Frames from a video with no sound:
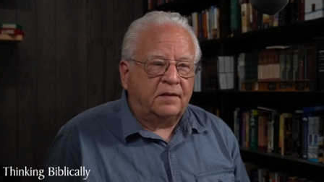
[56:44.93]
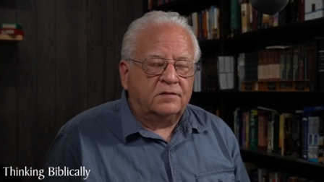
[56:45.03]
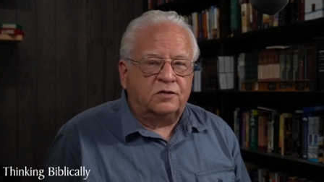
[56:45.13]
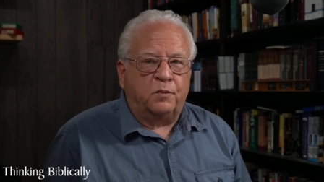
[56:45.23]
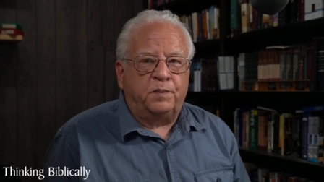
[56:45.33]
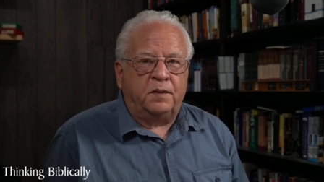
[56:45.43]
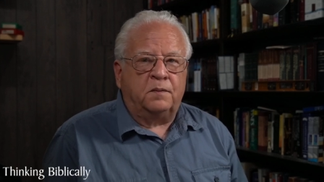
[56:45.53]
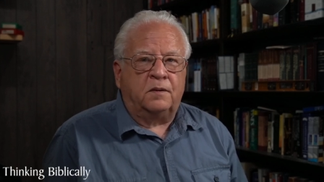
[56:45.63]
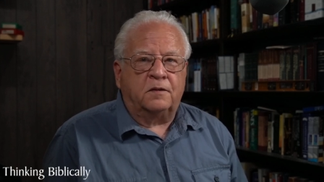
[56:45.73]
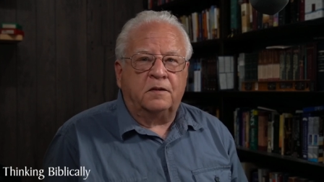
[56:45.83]
Some
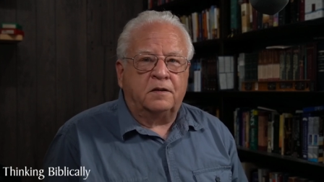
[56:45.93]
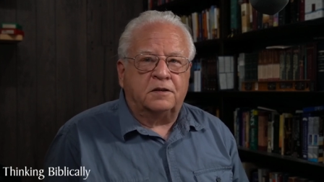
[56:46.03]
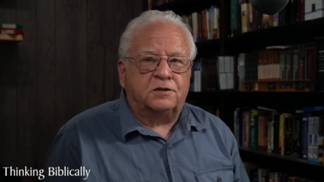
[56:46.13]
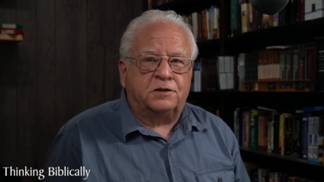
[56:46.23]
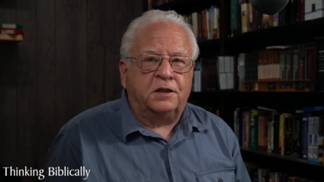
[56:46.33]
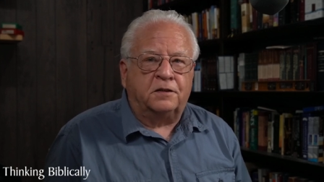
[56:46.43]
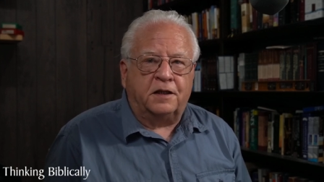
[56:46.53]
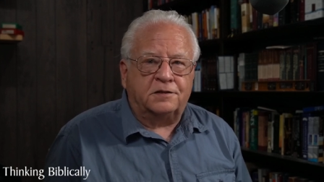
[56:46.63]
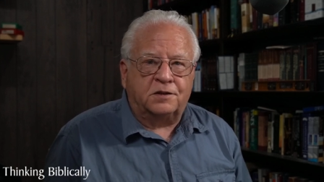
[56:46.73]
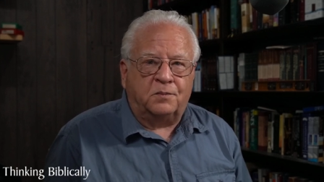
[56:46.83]
people conceal
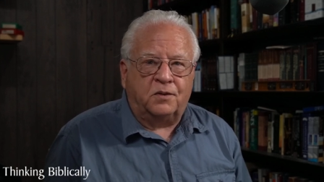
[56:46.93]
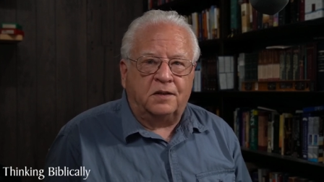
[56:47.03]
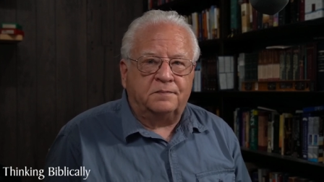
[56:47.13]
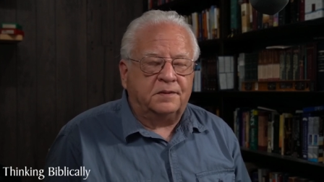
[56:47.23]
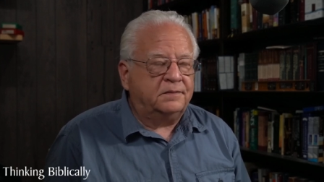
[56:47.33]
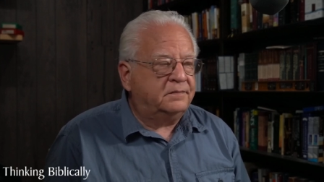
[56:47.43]
that somewhat, but